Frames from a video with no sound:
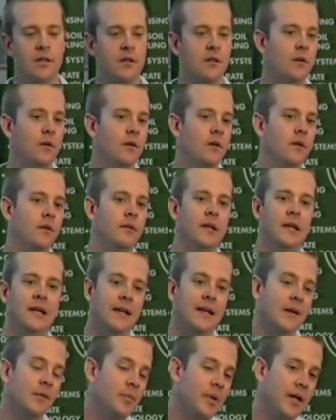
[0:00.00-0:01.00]
canola,
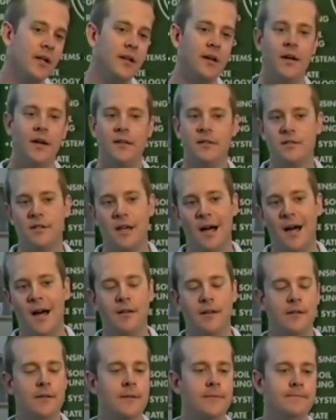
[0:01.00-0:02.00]
peanuts,
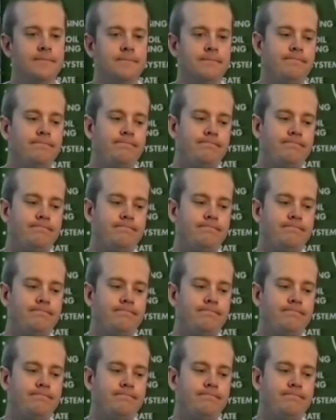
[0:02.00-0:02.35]
cotton,